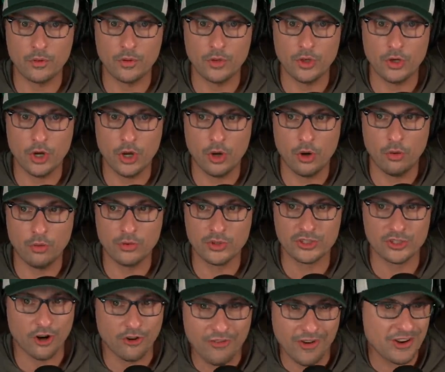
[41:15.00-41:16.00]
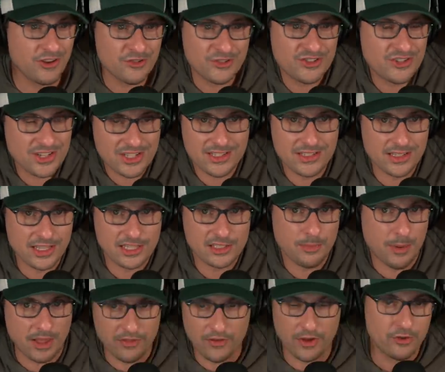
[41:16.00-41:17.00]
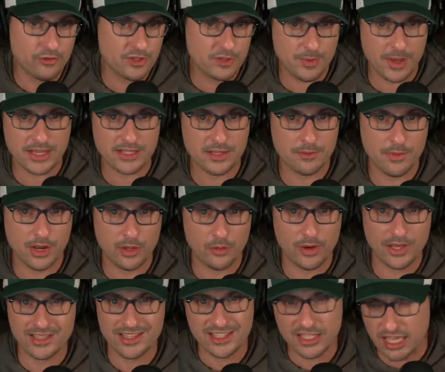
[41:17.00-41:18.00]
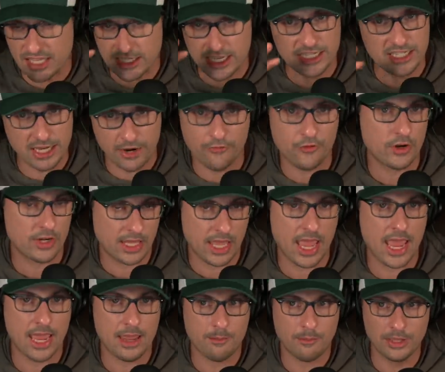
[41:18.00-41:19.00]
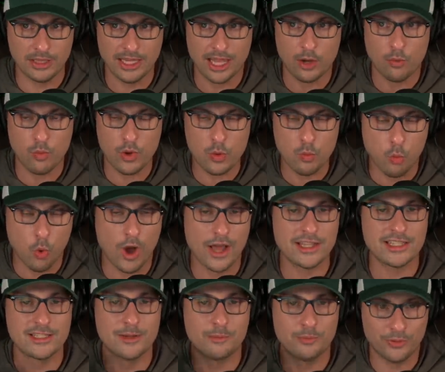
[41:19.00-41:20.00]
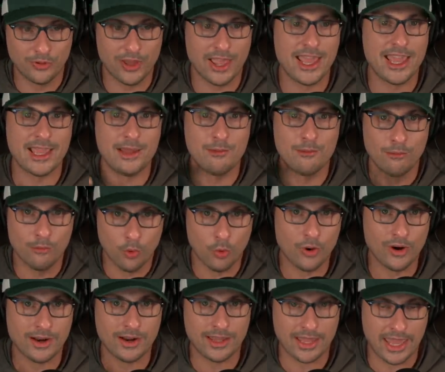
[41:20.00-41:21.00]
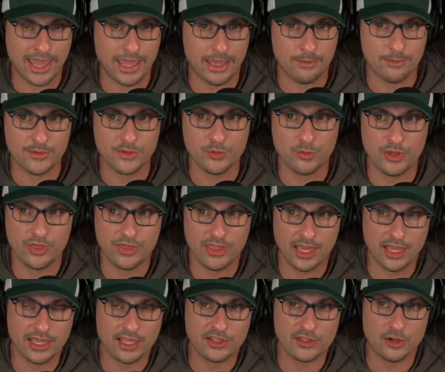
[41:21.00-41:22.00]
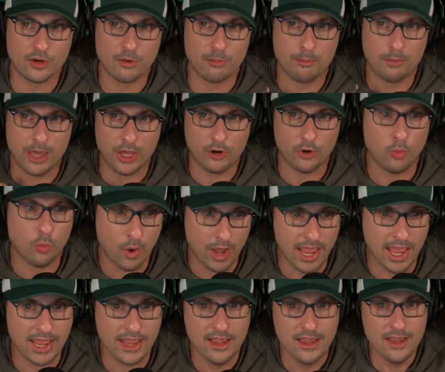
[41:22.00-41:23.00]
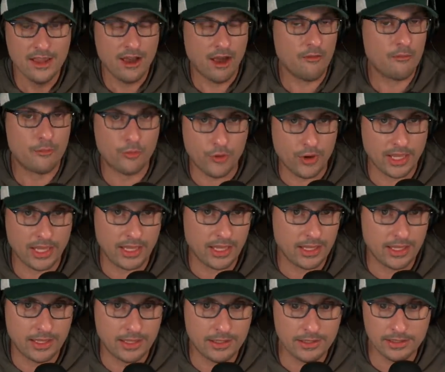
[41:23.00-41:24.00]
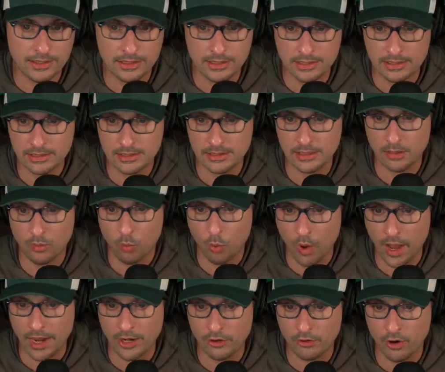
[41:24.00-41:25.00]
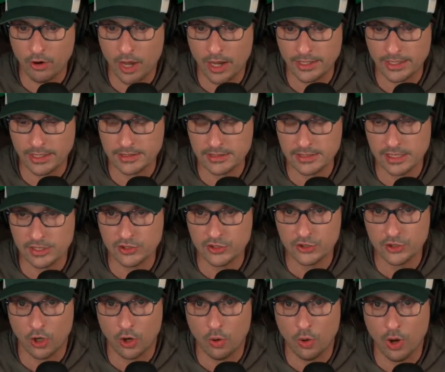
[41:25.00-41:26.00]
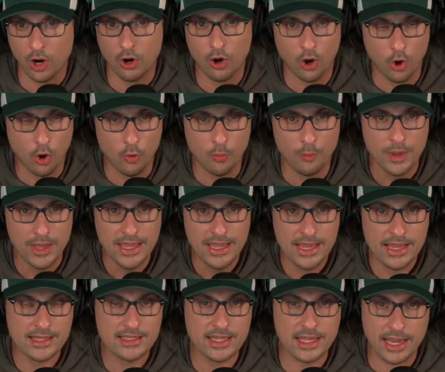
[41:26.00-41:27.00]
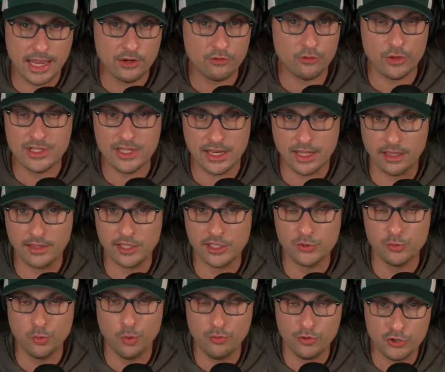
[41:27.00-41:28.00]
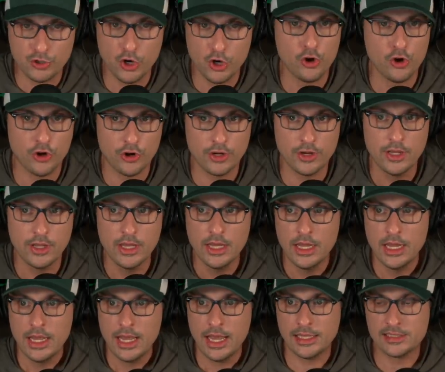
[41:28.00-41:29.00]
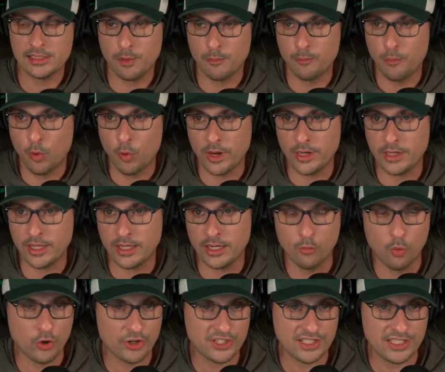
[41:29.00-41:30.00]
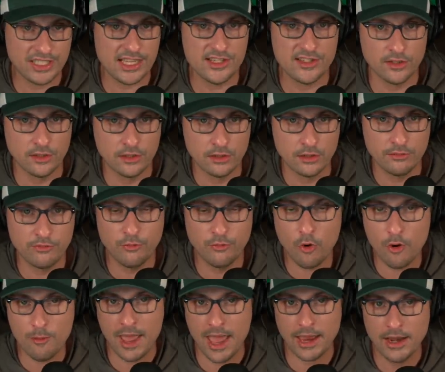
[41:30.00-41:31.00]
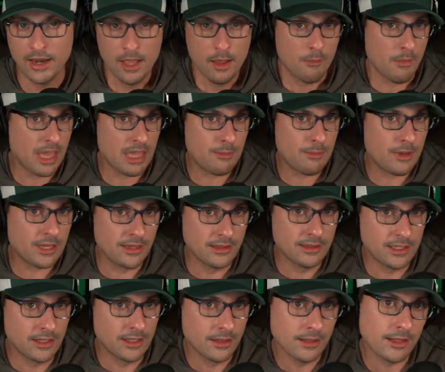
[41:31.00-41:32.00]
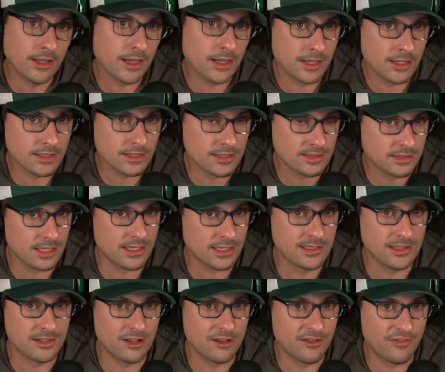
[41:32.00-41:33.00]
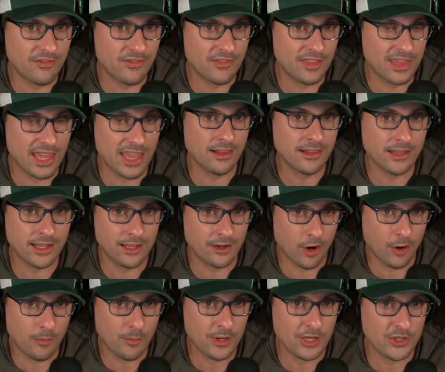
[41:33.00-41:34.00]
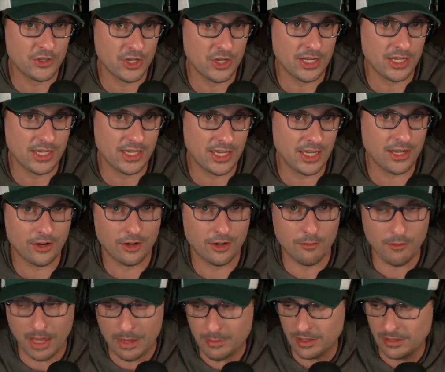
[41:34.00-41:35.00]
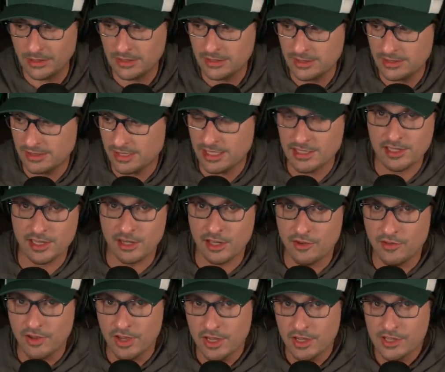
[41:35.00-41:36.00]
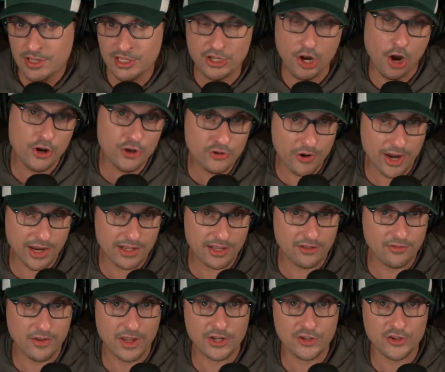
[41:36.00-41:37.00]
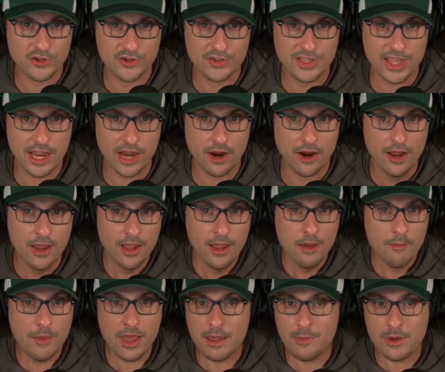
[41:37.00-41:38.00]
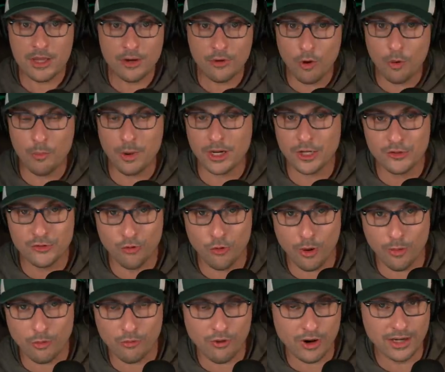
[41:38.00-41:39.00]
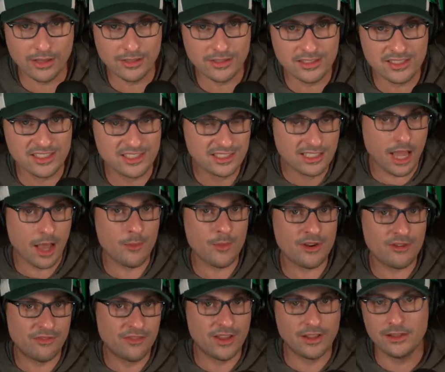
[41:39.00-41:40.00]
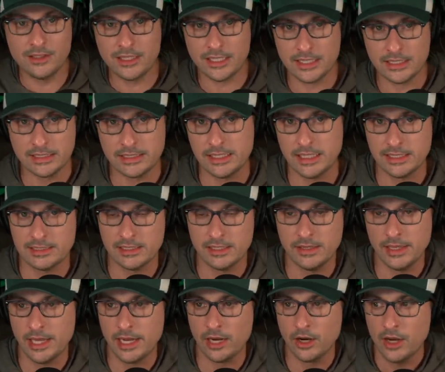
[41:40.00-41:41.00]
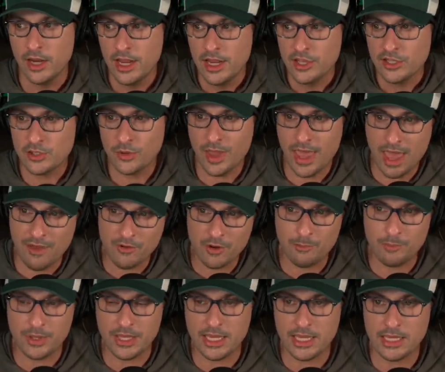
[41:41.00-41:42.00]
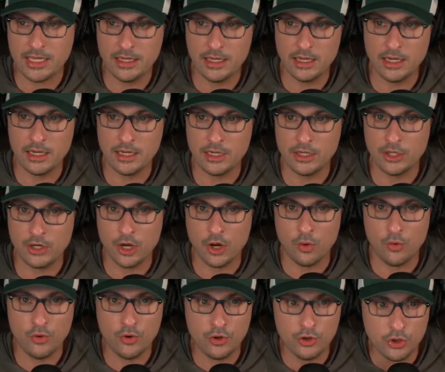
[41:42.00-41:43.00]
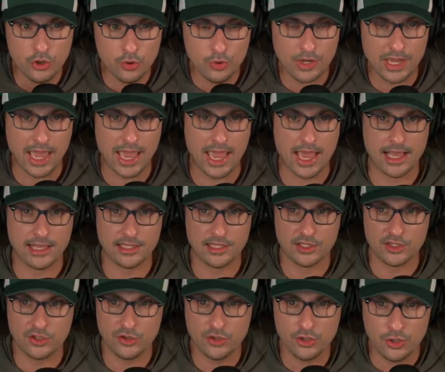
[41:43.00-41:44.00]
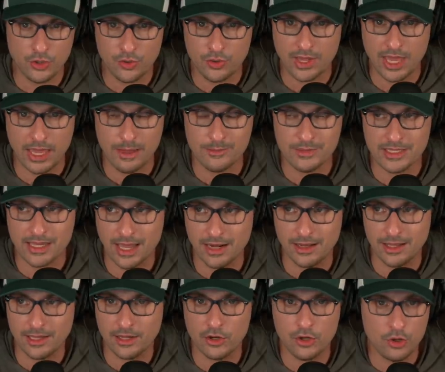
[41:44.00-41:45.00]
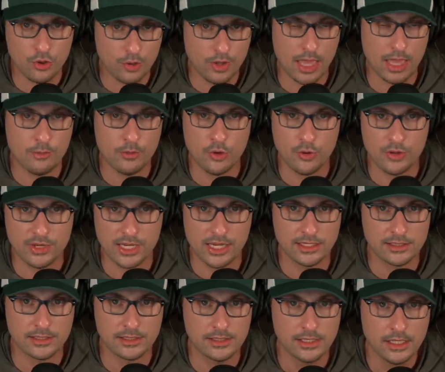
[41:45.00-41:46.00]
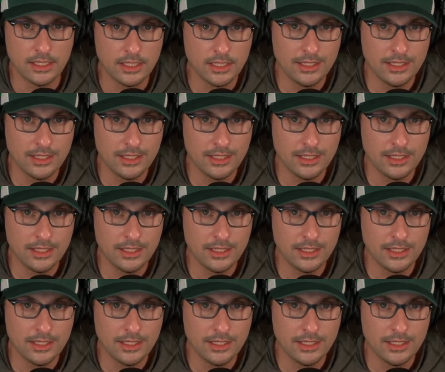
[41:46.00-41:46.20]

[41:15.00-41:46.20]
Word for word: you know, Starfinder is just, it's Pathfinder in space in many ways. It's, it's a different game, but like we want to play more games. We think it's a better way of bringing in a, a wider audience. And so our hope is that Androids and Aliens will return at some point in a more seasonal format. Maybe a little uh, season of the Alien RPG here, maybe a little season of Star Trek adventures there. Maybe your old buddy Troy will run a little scum and villainy season there. So have it be, uh, you know, new casts, new games, kind of like a new game who dis